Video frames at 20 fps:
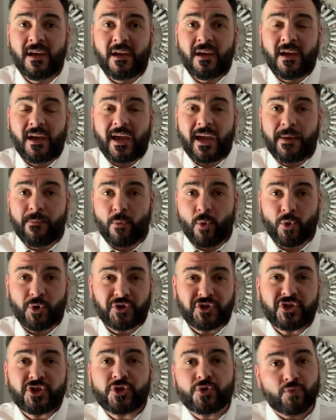more
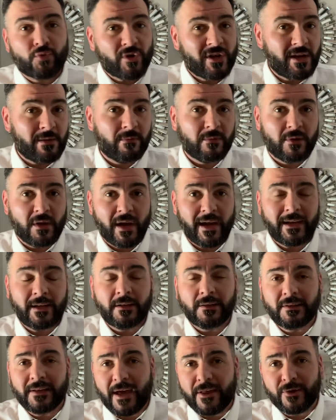streamlined
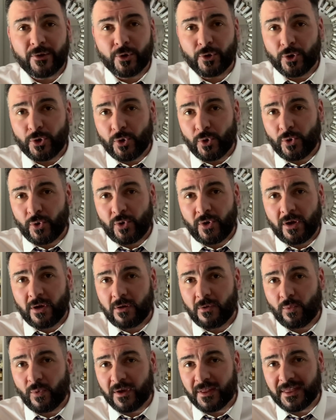leather oud
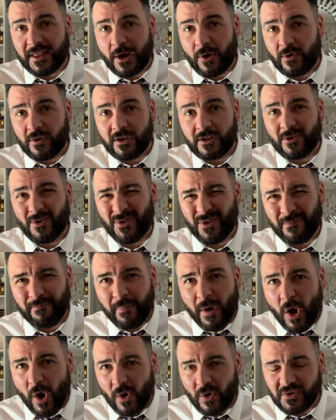without, you know, the
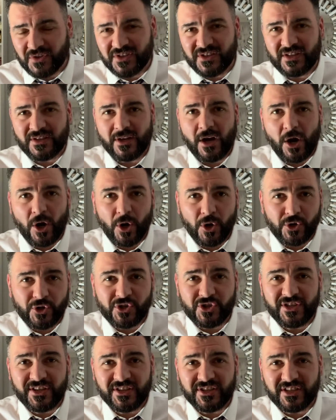balls, the
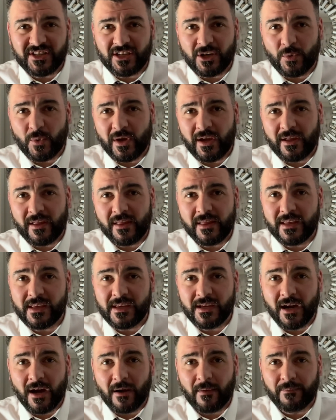harshness to it,
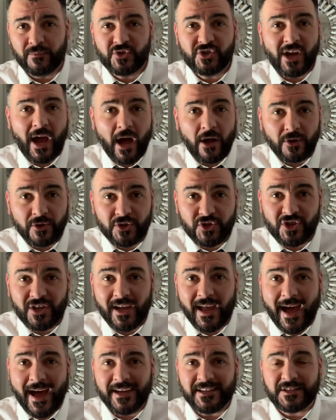the challenging
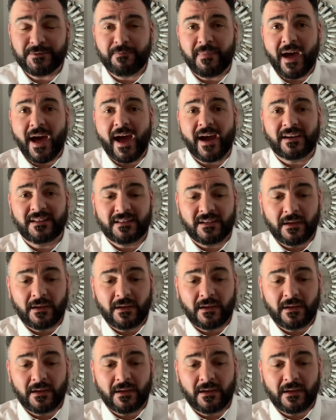aspect.